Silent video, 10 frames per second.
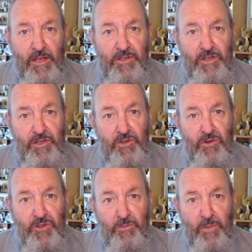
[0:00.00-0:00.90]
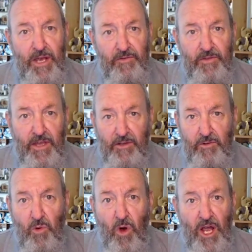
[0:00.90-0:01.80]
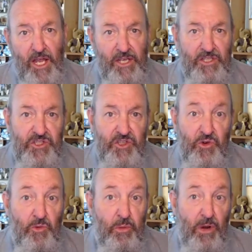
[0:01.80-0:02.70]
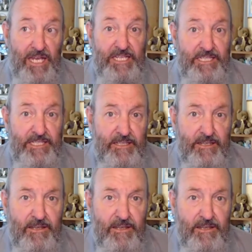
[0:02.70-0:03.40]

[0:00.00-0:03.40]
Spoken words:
and she talks about that quiet, still place.